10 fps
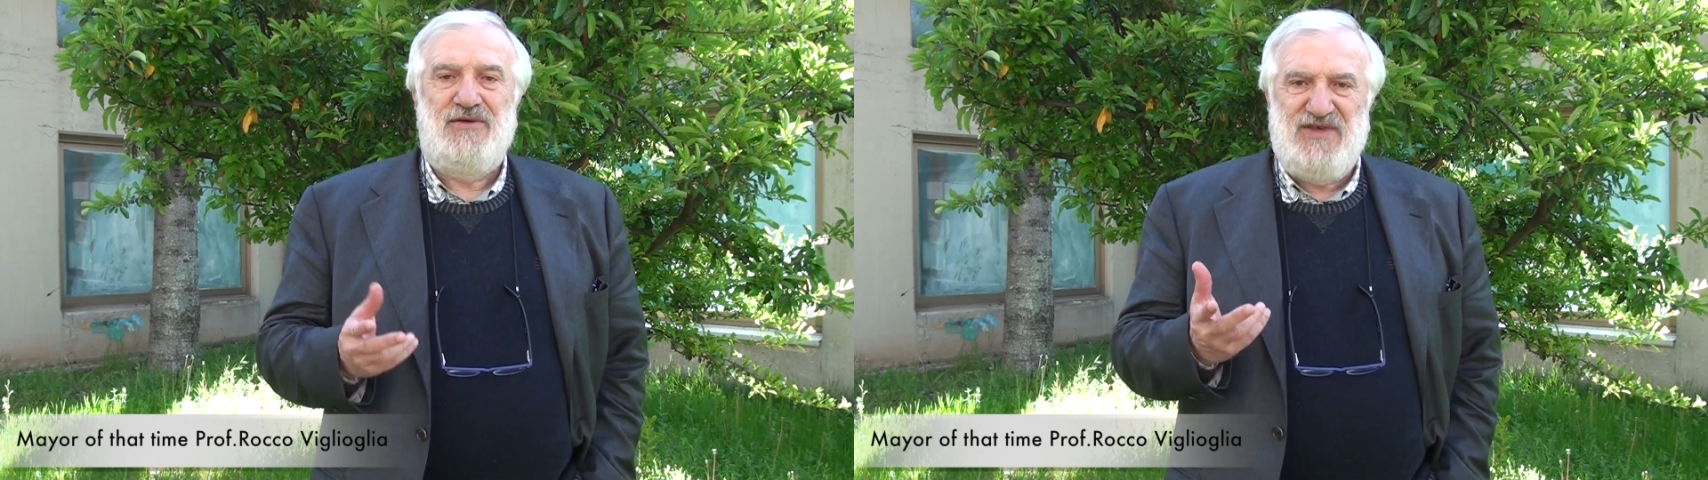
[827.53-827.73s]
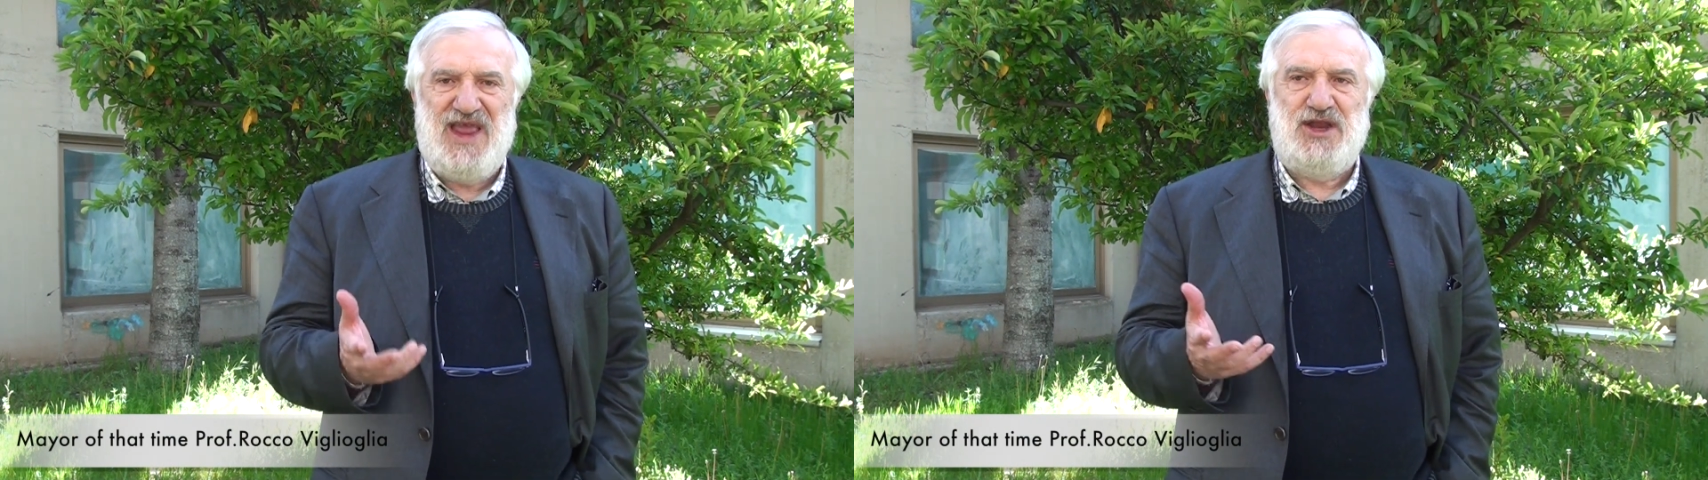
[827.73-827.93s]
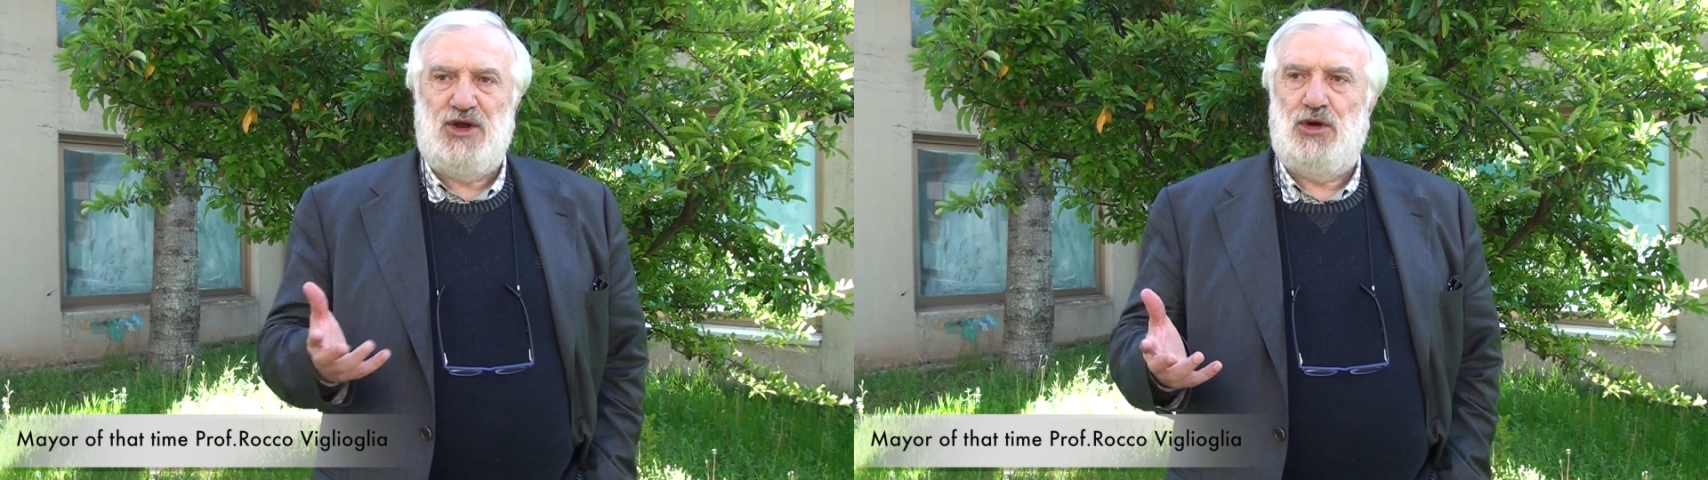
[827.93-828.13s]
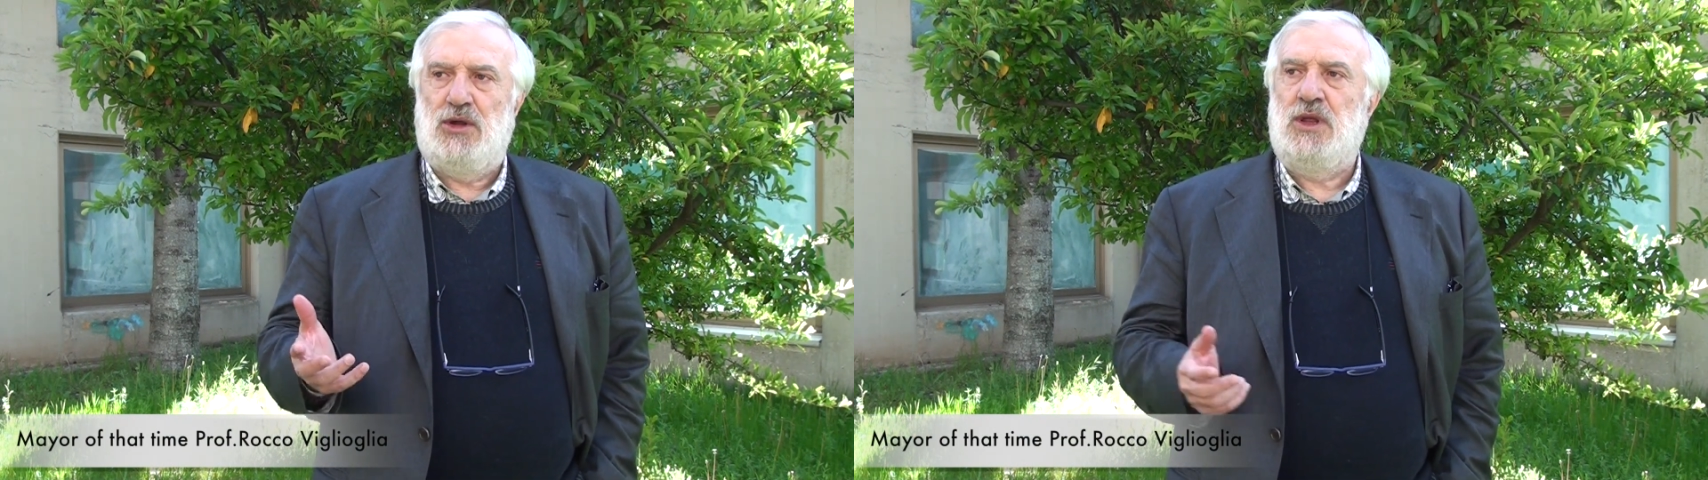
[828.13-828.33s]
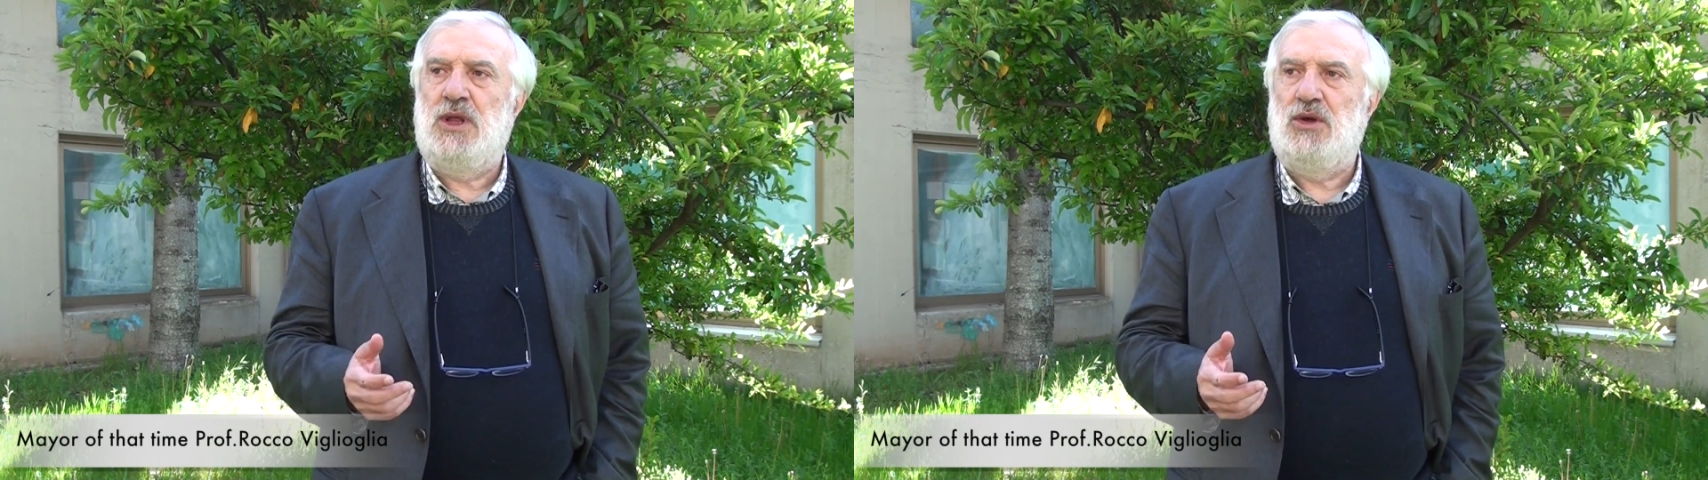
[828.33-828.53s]
and the
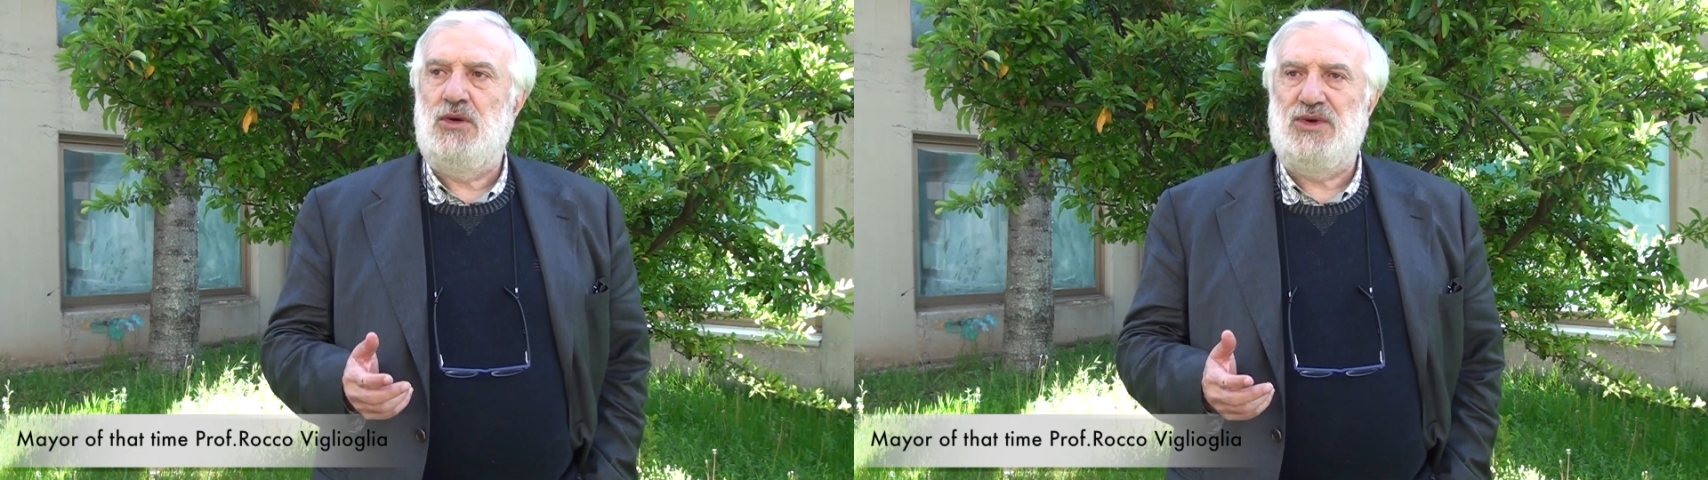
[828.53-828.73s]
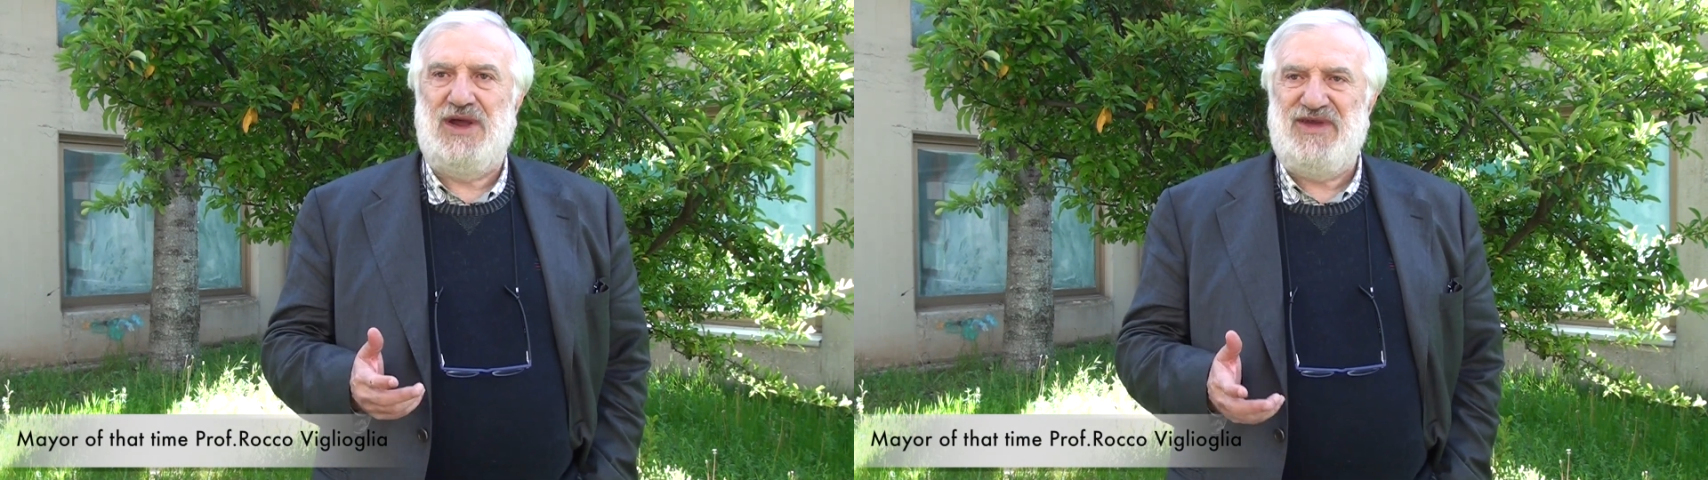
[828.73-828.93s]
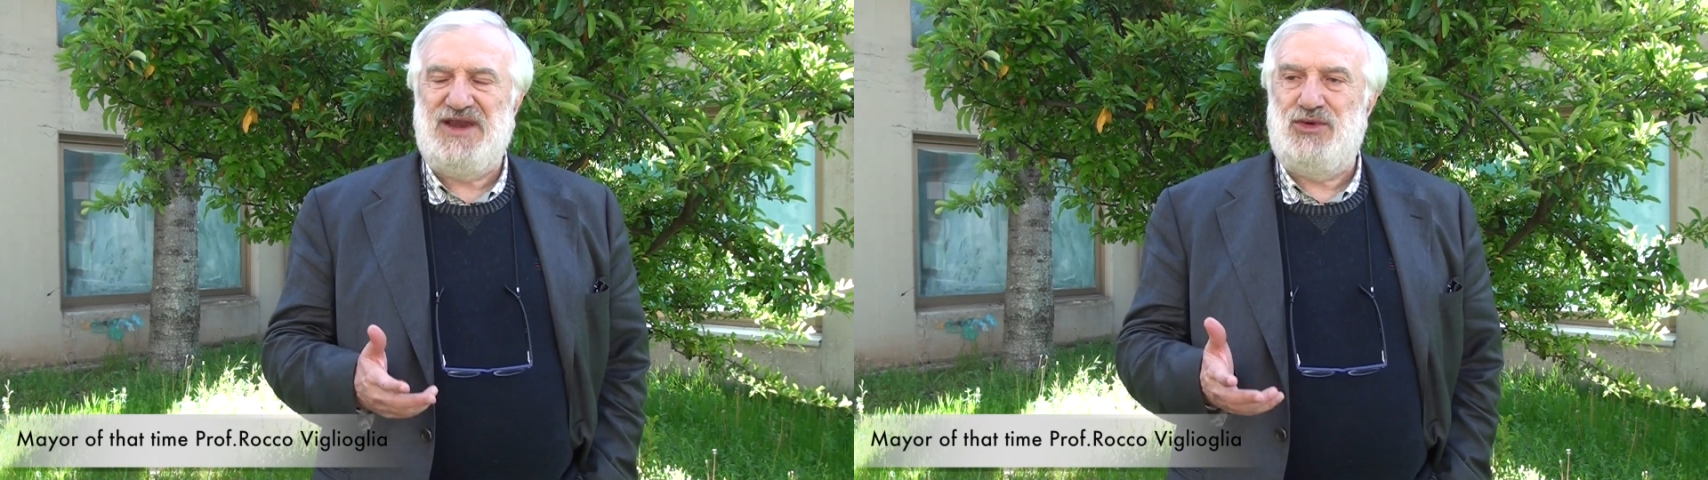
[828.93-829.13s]
administration